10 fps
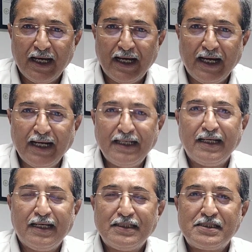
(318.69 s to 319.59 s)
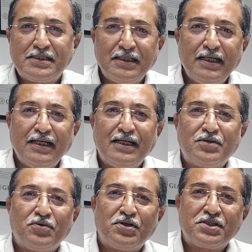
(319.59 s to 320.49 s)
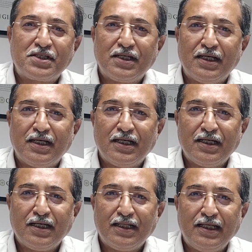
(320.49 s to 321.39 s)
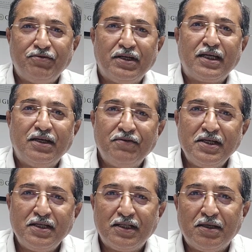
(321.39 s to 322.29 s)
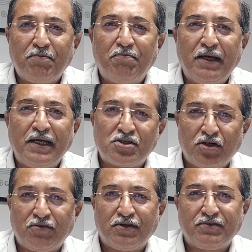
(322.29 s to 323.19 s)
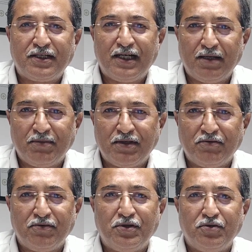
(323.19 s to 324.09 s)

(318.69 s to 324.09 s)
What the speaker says: and still they were giving the best out of the diamond,